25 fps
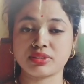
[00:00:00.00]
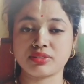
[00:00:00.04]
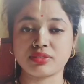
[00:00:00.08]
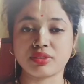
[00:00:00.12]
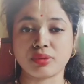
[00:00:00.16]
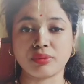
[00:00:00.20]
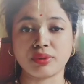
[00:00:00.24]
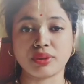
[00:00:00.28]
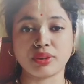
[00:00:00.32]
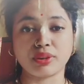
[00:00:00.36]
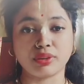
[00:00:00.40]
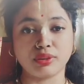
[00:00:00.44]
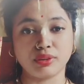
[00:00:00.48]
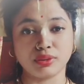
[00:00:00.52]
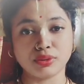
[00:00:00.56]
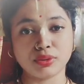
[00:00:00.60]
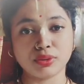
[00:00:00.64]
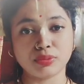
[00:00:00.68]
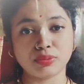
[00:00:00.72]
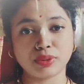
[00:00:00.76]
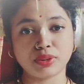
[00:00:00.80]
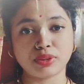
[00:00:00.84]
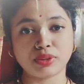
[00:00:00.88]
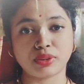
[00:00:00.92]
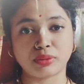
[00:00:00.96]
which is equal
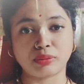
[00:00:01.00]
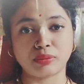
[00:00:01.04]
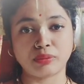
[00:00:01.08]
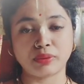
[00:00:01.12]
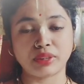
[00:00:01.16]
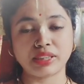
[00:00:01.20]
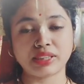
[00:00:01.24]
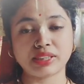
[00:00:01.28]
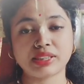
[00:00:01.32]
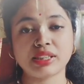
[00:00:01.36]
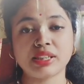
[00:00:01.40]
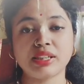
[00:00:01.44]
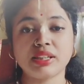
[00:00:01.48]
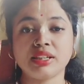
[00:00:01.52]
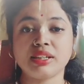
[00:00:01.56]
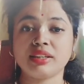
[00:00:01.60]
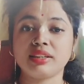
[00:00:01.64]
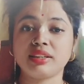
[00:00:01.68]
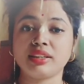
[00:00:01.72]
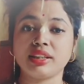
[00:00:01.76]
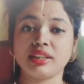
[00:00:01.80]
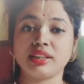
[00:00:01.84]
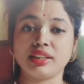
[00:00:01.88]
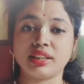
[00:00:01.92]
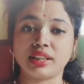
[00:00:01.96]
to minus 2
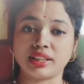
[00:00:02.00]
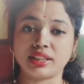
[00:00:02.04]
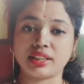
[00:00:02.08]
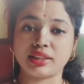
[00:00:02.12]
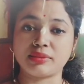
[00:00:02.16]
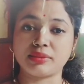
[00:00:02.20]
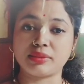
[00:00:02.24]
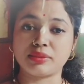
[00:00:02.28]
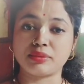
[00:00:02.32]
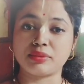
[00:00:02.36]
into